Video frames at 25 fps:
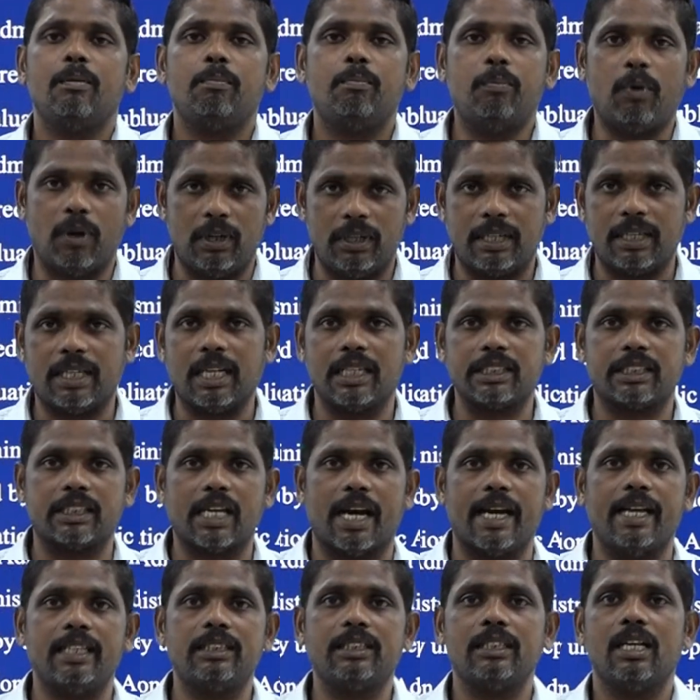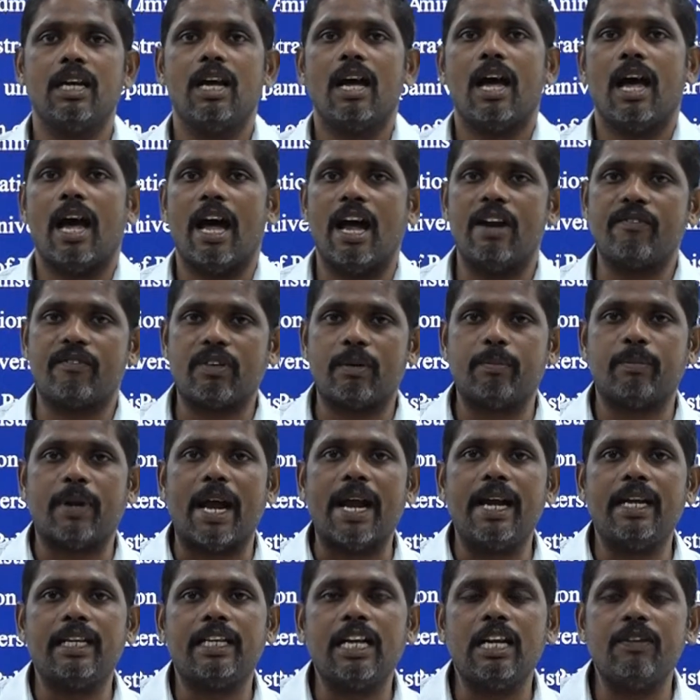political science, and from
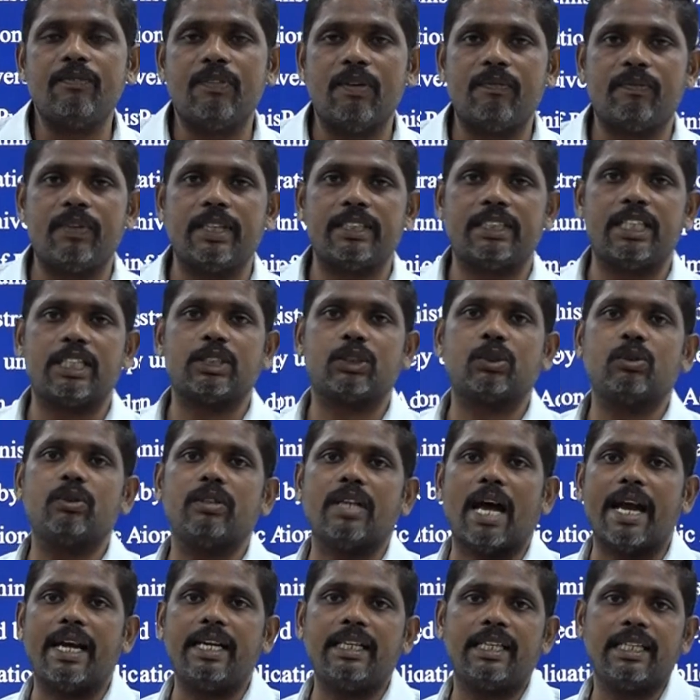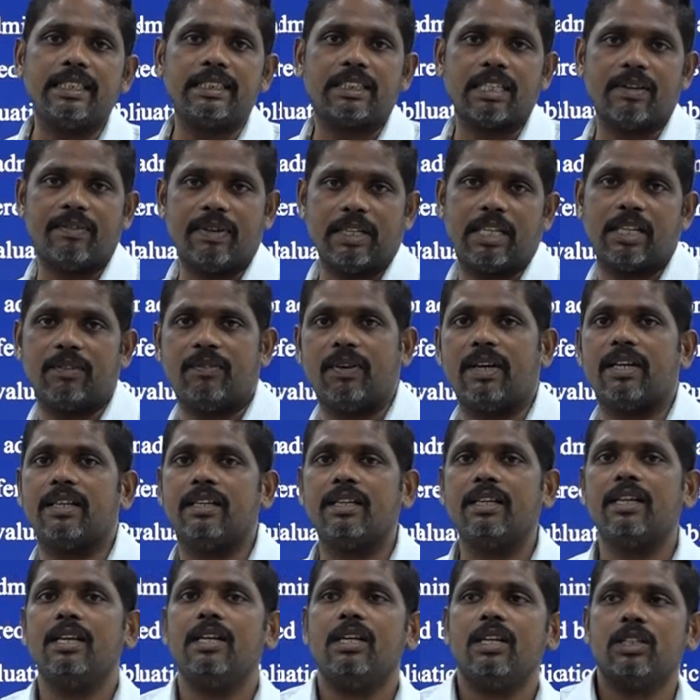1956 to
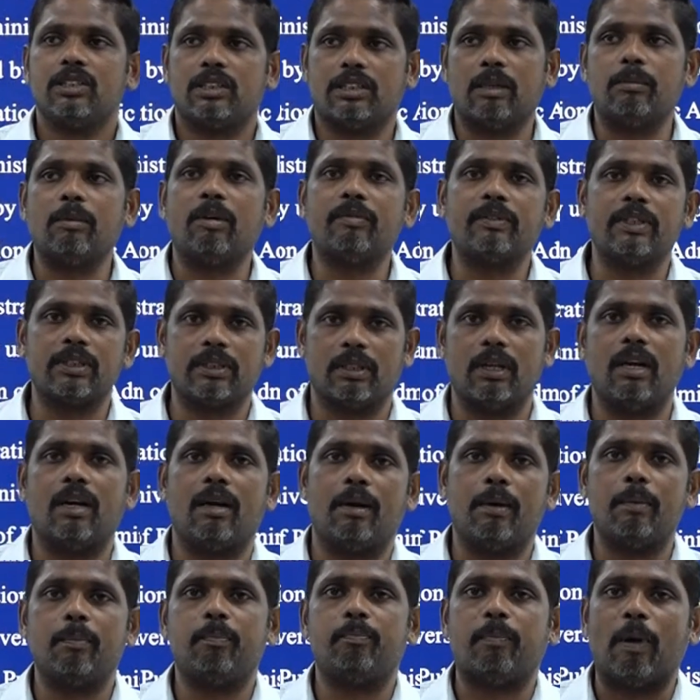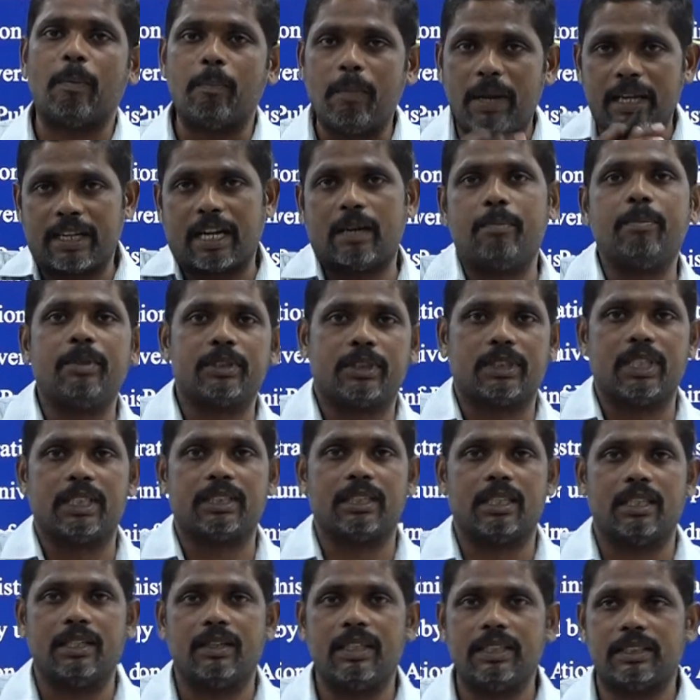1971 some of this public
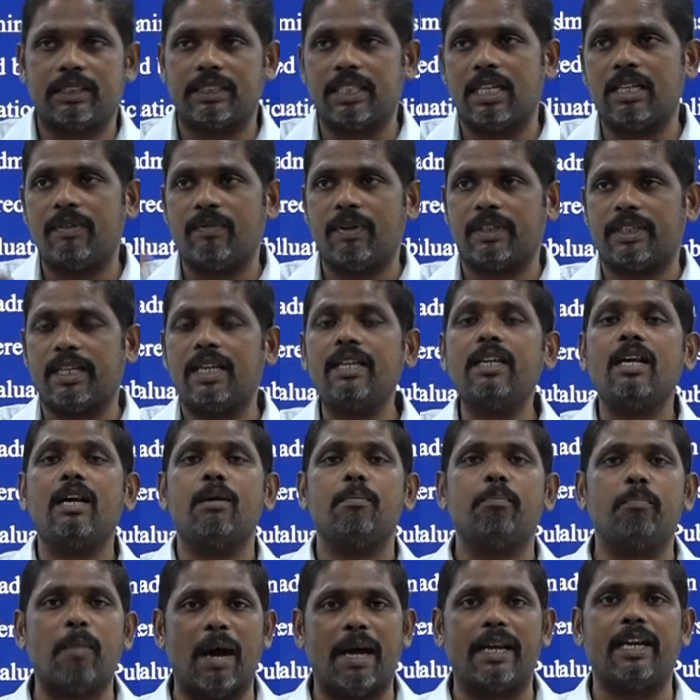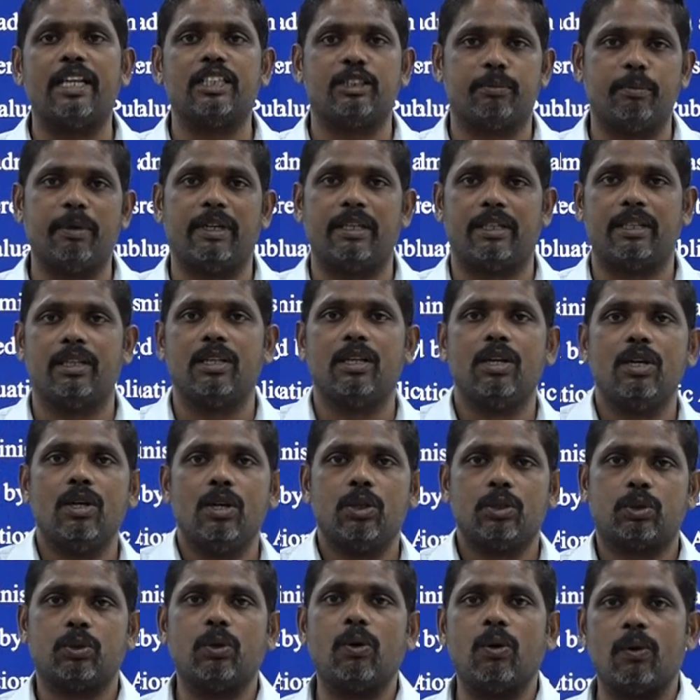administration is seen within management.
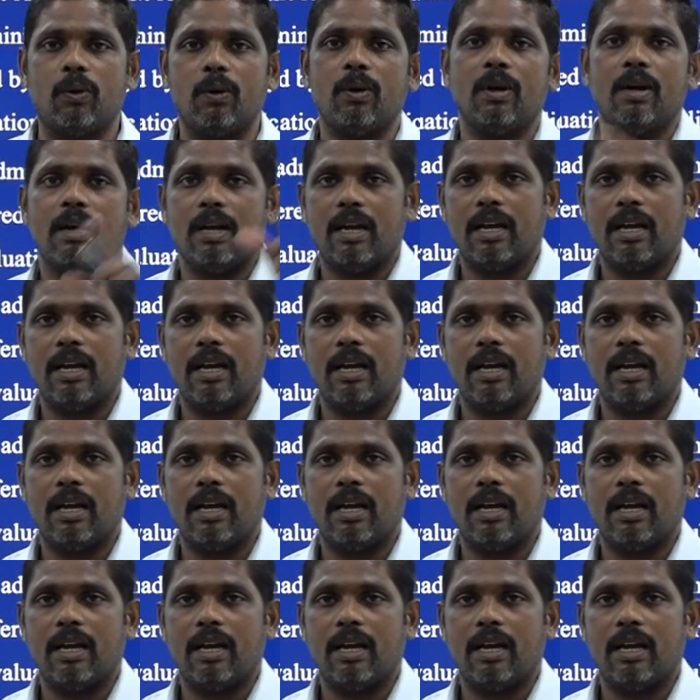So